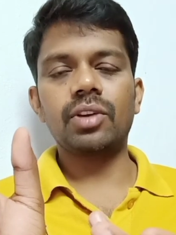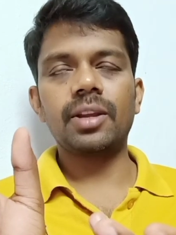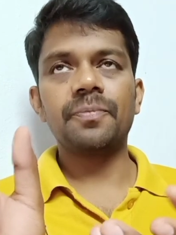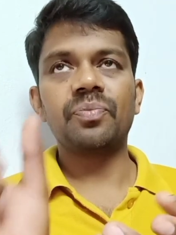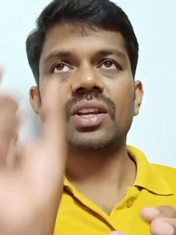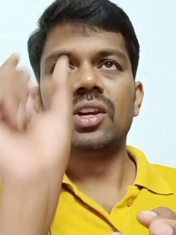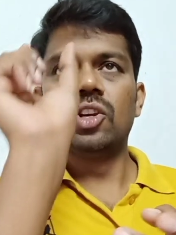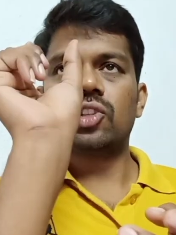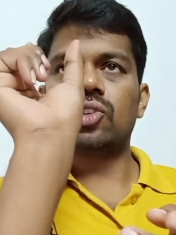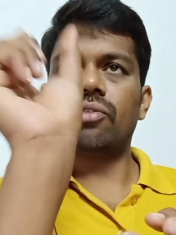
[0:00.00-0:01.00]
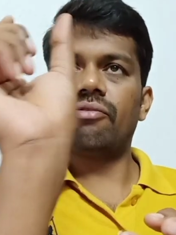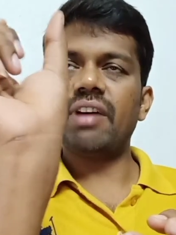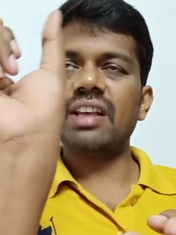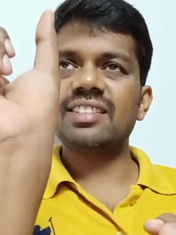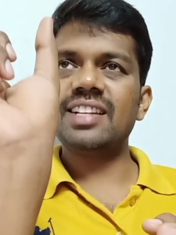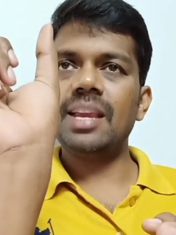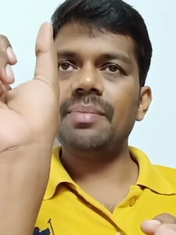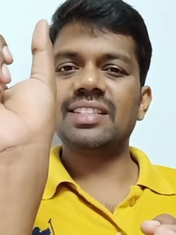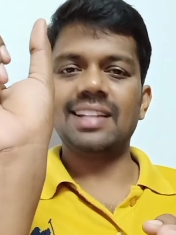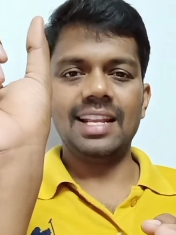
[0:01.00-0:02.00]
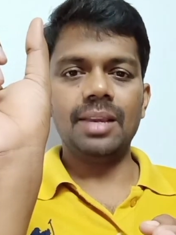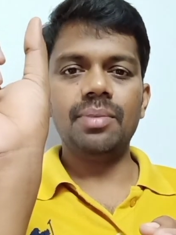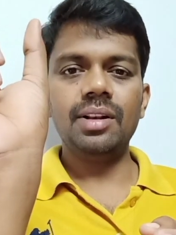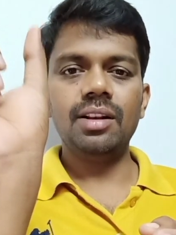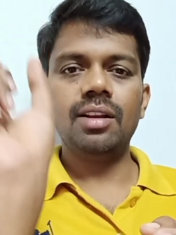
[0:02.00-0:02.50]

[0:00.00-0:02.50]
Okay, so first name is a label,